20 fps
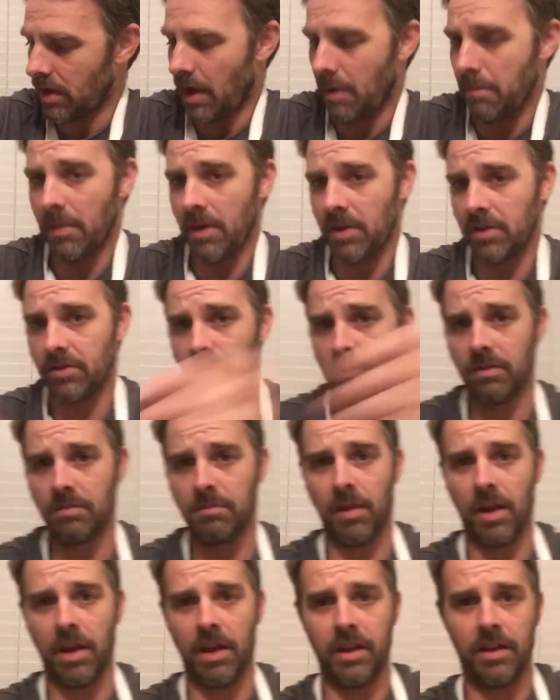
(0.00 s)
I measured
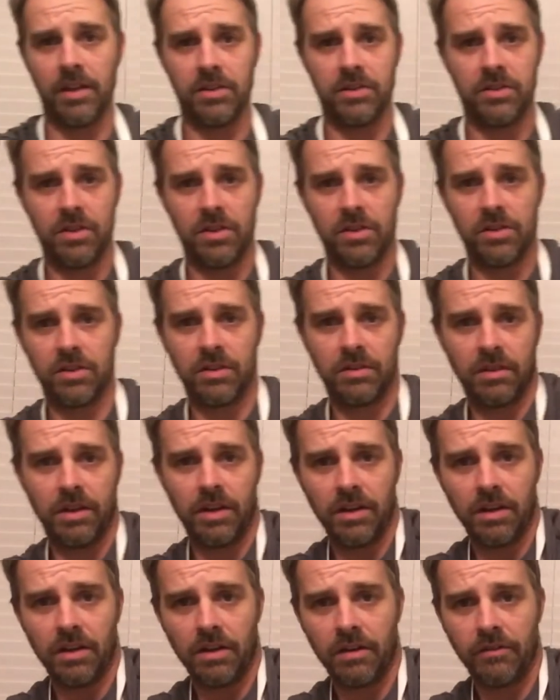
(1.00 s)
my incision
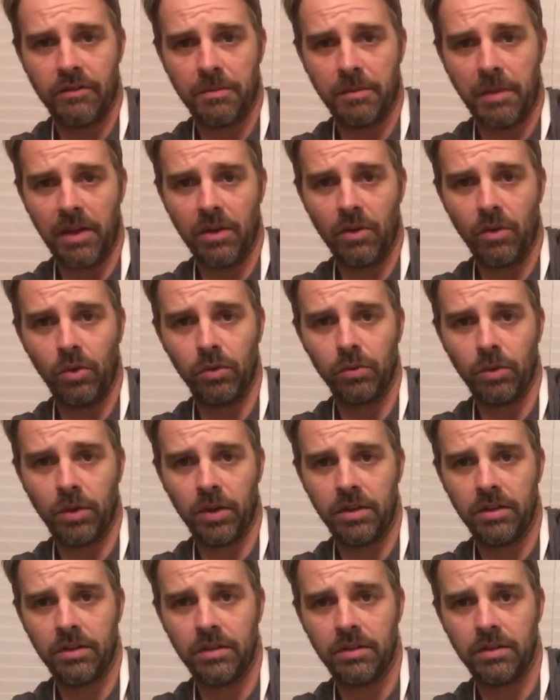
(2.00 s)
here for my old
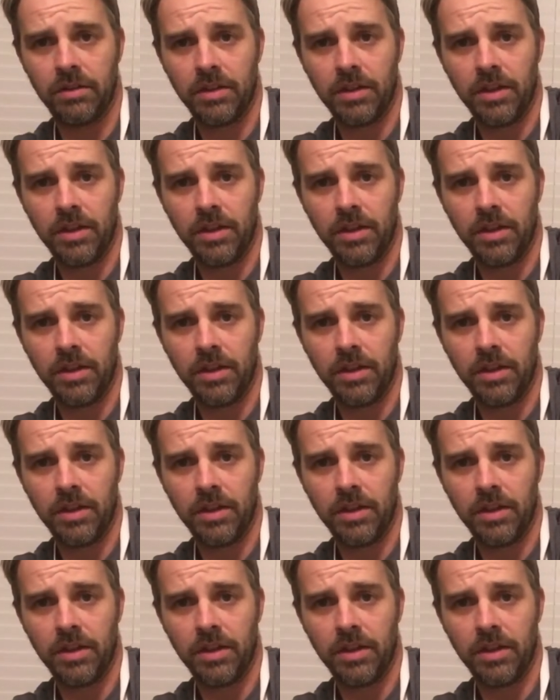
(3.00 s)
one,